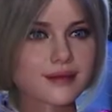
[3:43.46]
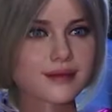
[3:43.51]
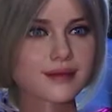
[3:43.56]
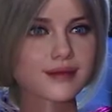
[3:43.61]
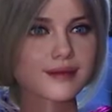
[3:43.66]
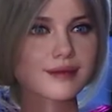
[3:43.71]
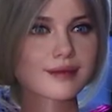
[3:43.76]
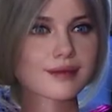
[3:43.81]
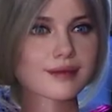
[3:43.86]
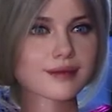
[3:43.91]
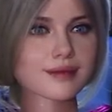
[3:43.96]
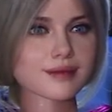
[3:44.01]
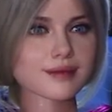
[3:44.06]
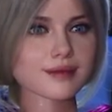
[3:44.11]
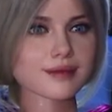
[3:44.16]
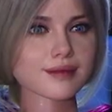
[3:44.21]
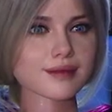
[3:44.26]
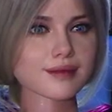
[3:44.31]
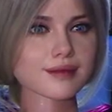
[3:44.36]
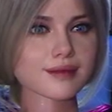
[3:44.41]

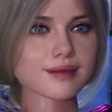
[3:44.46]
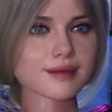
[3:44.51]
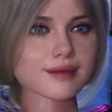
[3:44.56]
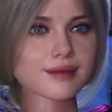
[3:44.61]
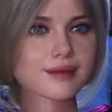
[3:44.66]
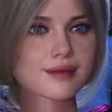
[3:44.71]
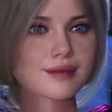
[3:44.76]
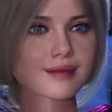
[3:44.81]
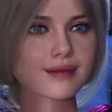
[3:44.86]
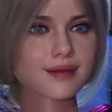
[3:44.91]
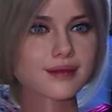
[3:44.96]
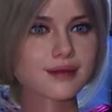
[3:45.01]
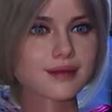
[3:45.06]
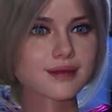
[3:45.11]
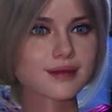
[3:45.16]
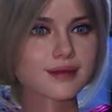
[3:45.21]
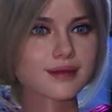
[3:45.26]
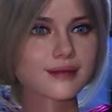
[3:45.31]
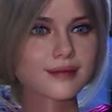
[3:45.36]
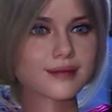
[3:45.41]

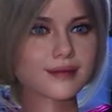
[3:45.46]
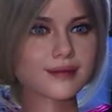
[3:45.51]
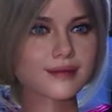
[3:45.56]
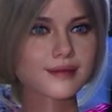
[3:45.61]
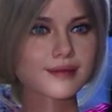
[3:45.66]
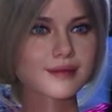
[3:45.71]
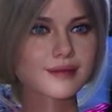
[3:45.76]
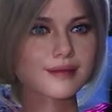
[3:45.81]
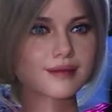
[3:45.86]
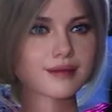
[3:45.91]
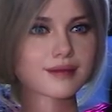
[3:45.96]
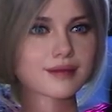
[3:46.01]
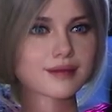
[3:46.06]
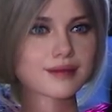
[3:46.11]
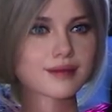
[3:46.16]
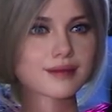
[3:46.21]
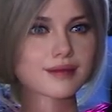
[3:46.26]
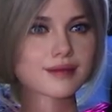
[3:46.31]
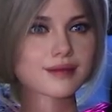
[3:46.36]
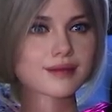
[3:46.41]

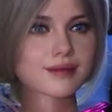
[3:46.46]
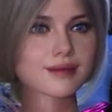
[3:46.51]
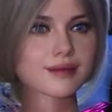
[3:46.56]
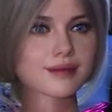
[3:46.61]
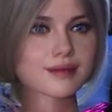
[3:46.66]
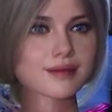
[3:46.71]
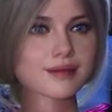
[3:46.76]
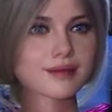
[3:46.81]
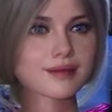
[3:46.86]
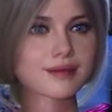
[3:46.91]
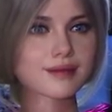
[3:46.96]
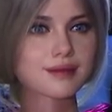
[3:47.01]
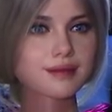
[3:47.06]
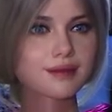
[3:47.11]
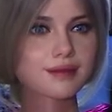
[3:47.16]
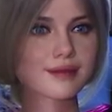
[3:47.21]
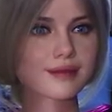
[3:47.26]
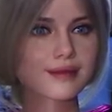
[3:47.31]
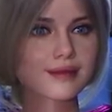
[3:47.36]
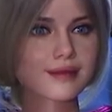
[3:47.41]

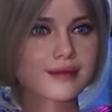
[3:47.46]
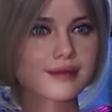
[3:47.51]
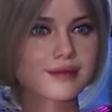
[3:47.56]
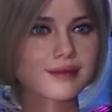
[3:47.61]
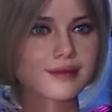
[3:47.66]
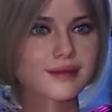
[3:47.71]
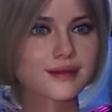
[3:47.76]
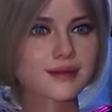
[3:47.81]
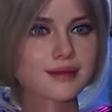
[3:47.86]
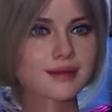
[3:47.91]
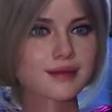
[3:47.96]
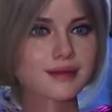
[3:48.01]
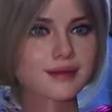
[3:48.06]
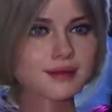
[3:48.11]
(silent)